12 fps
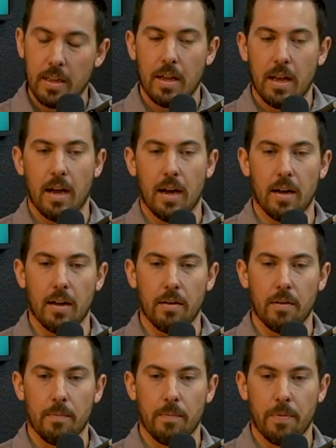
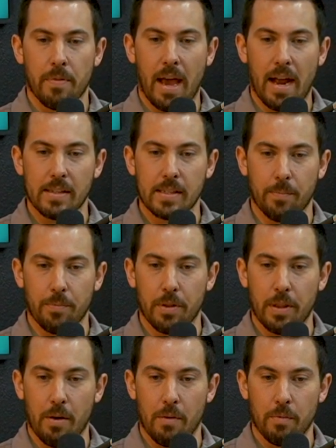That is
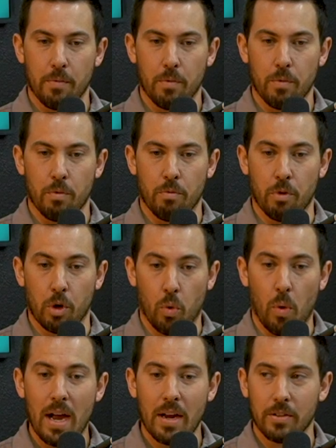something that
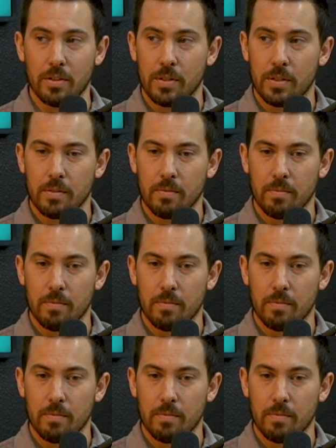requires